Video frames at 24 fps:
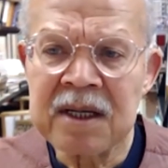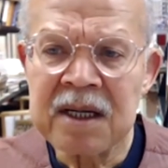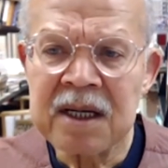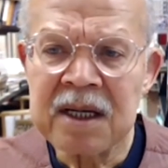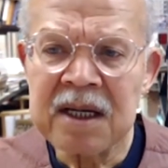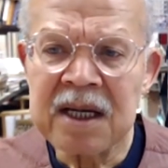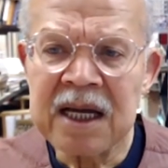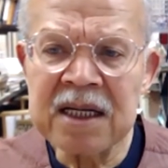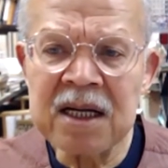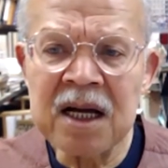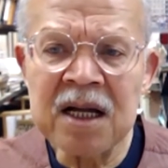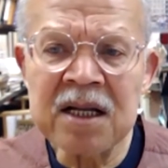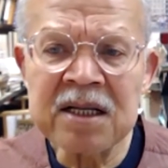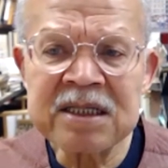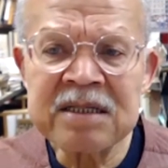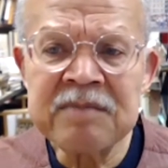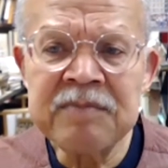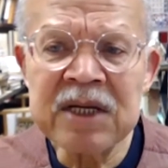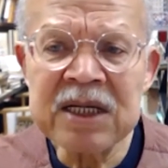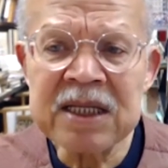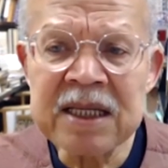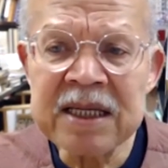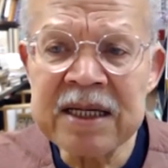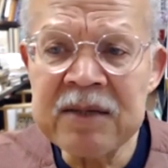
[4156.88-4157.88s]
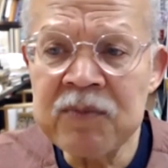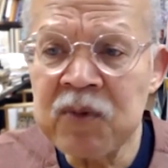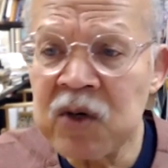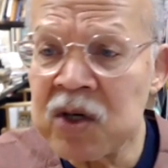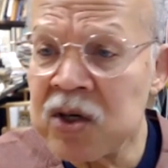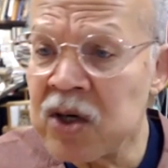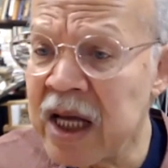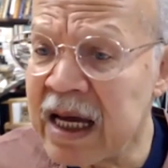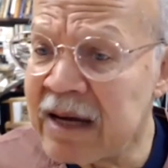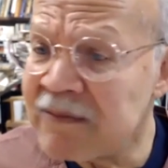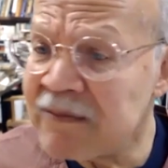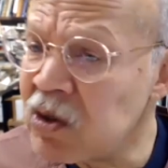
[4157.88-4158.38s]
And ultimately, we're going
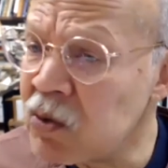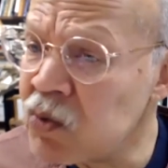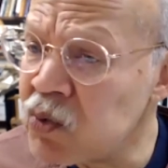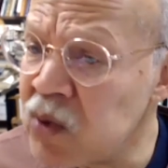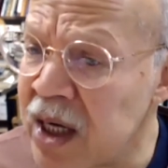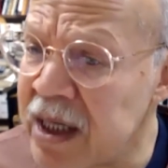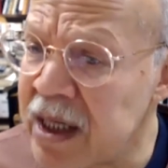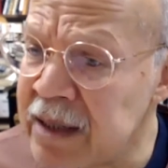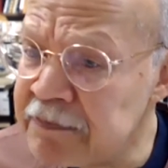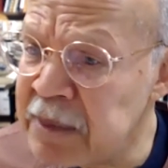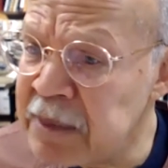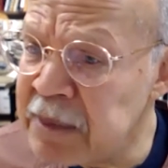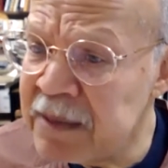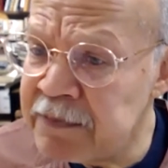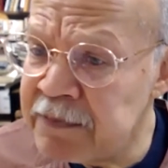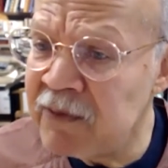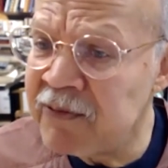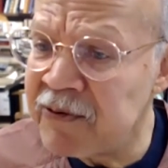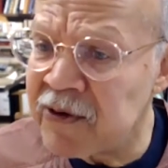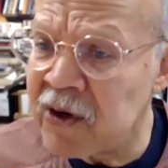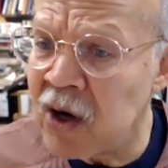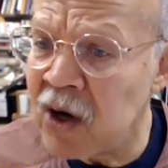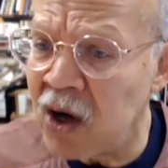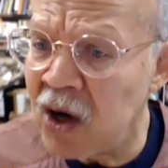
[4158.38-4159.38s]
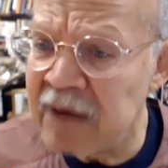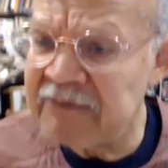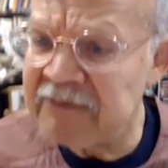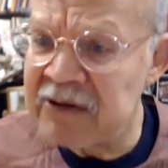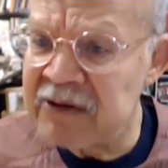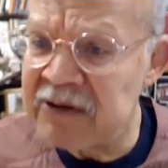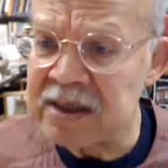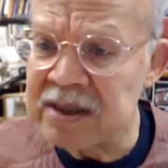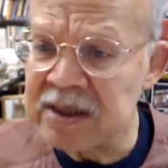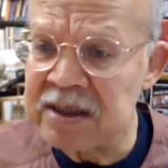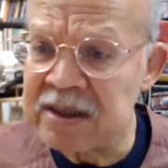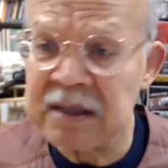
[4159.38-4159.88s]
to have to run people for
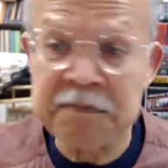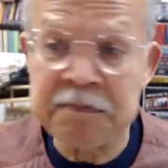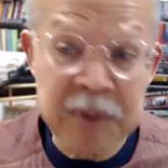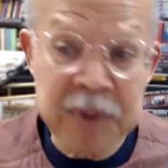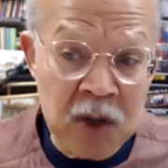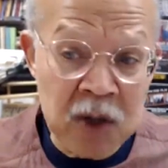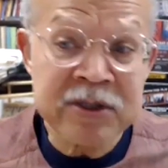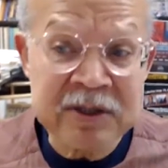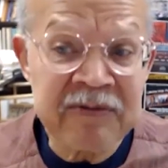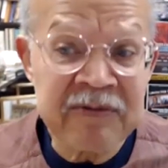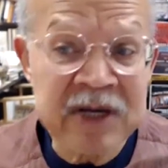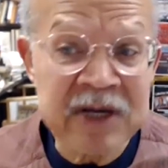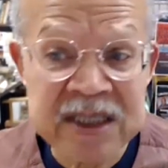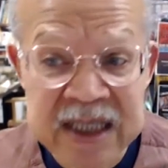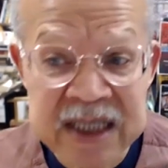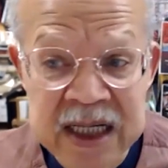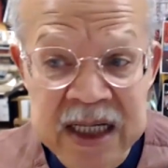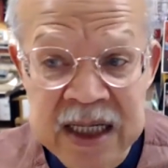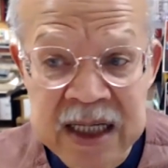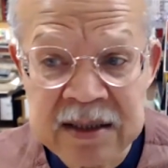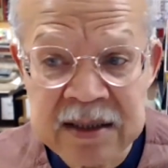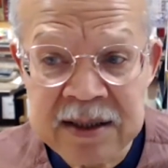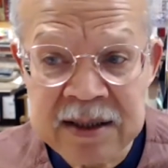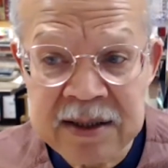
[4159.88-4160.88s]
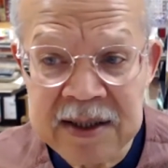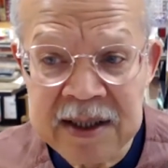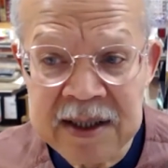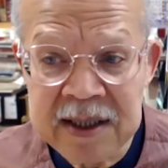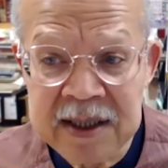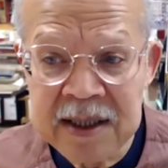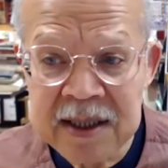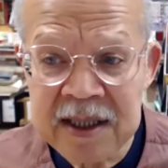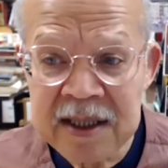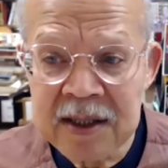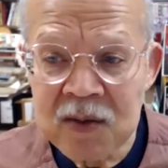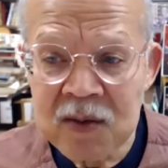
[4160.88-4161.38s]
office. The Bolsheviks did.
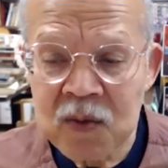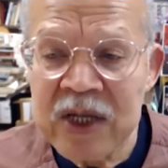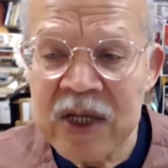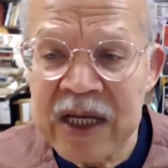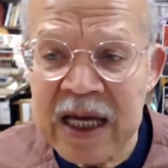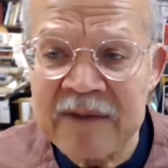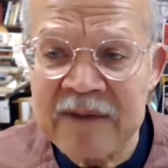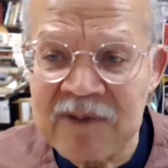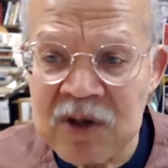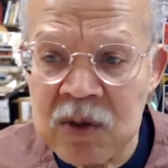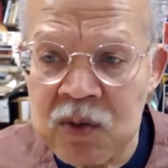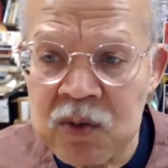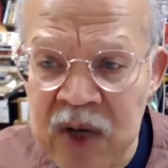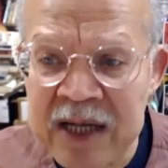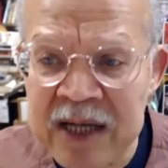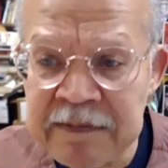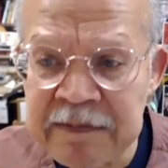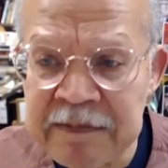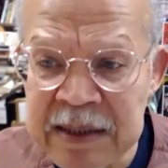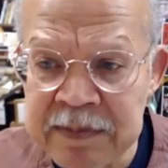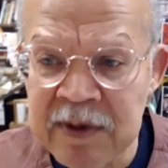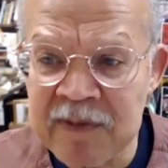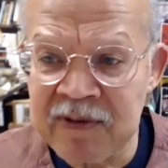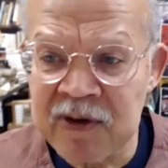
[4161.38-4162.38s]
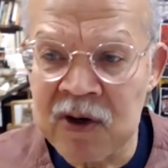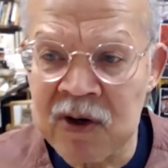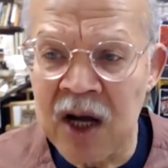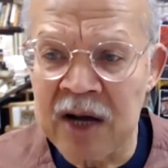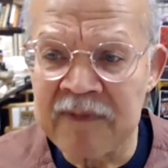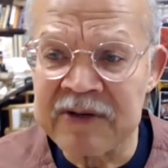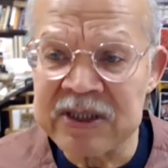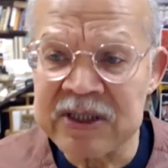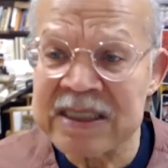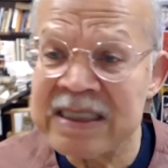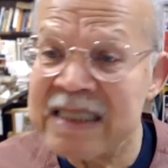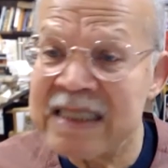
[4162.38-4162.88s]
We have to run people for
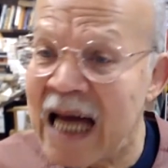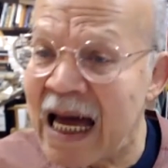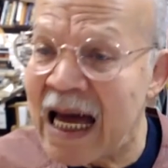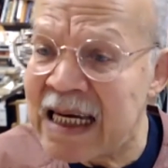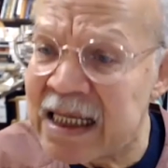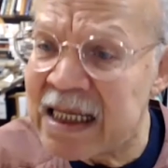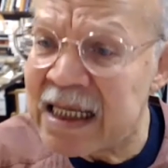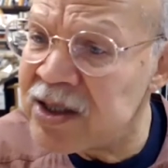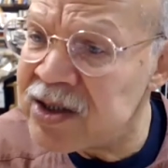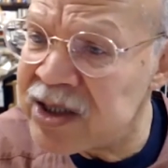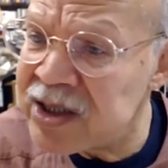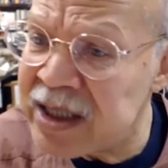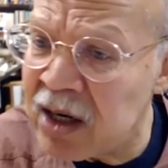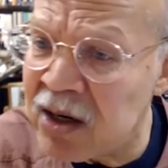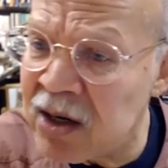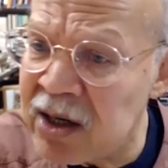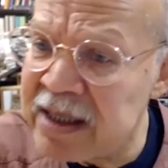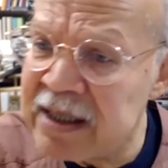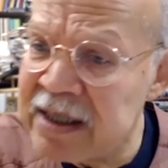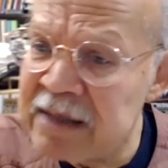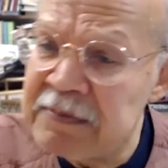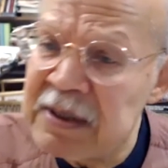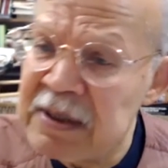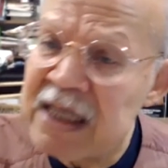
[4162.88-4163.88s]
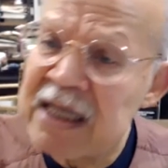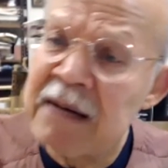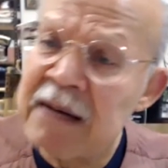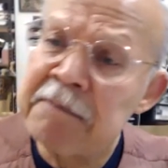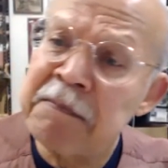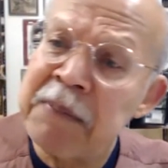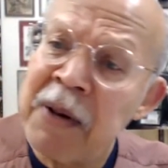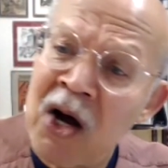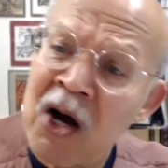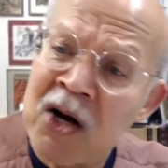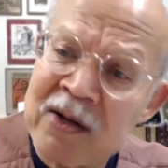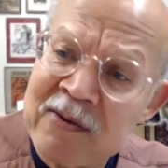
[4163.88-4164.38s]
office, not necessarily to become
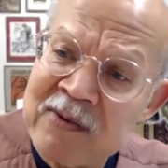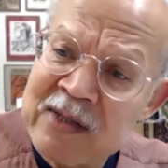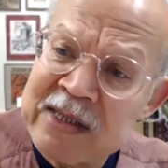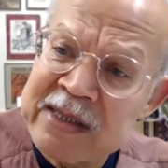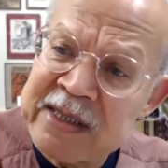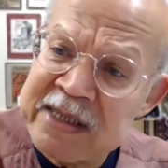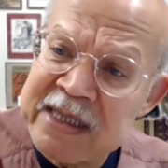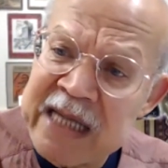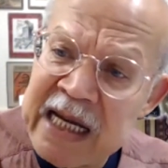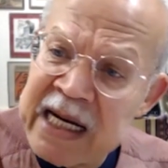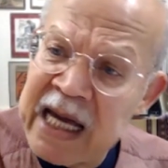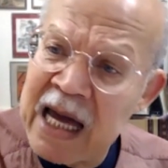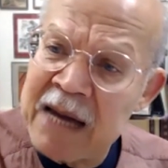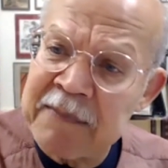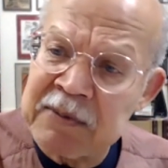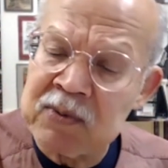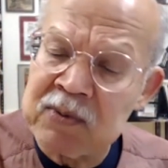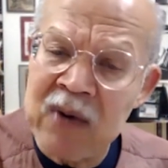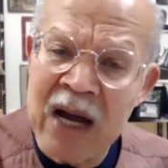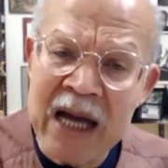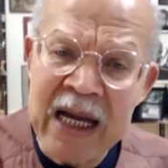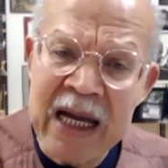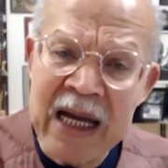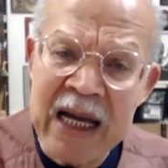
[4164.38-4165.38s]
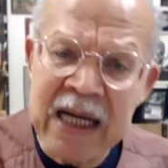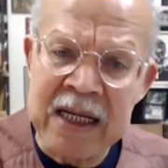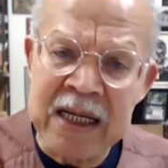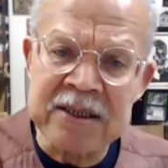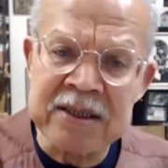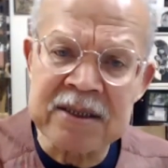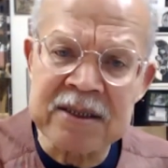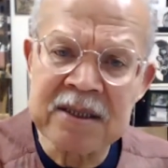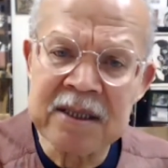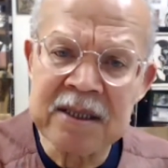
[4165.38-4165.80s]
part of the state apparatus,